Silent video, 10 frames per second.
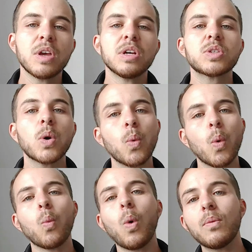So
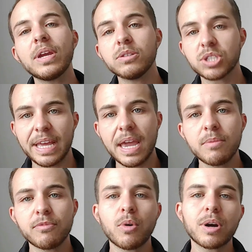what we usually
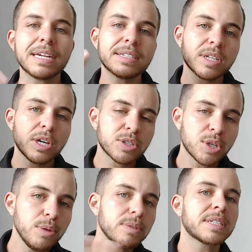aim for is
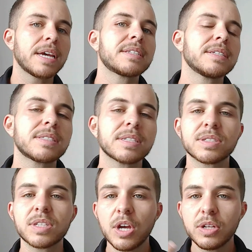2
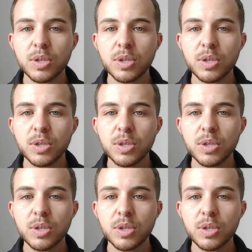sentences